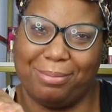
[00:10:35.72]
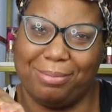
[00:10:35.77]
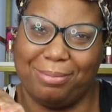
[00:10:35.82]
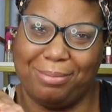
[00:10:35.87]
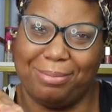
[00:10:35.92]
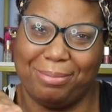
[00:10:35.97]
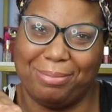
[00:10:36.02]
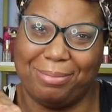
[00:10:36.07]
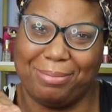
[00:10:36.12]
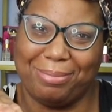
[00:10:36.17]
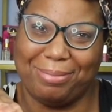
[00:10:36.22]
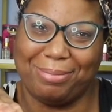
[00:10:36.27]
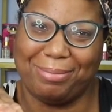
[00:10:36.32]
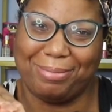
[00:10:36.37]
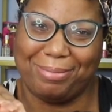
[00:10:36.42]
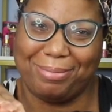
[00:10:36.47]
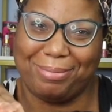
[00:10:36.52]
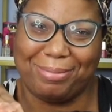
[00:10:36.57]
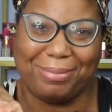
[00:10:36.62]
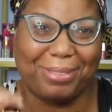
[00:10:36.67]

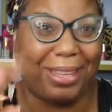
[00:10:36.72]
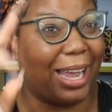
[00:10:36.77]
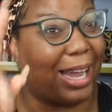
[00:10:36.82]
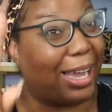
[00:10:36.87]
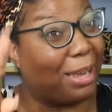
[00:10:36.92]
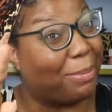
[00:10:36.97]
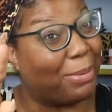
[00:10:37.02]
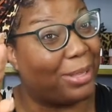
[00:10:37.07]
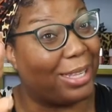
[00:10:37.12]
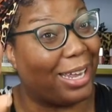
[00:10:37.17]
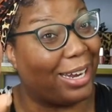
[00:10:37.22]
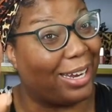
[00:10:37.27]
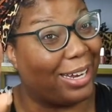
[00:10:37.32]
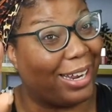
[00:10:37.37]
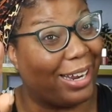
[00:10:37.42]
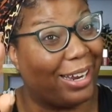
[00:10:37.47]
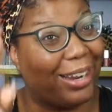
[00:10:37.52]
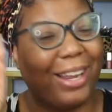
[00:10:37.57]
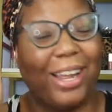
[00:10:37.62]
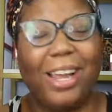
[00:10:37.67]
I gotta put that in
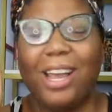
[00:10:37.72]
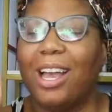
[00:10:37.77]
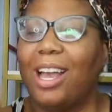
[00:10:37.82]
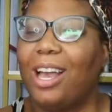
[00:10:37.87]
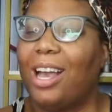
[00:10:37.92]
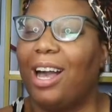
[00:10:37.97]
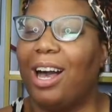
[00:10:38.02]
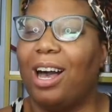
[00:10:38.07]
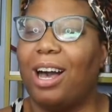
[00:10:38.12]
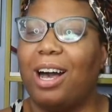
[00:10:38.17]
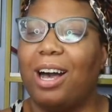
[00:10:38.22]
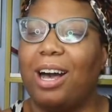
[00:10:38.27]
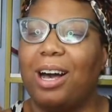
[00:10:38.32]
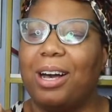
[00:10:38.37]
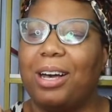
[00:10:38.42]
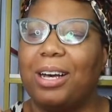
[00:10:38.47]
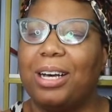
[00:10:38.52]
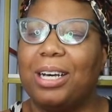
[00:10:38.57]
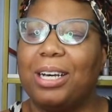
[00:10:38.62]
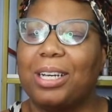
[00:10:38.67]

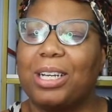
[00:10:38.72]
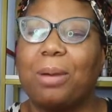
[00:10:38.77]
there.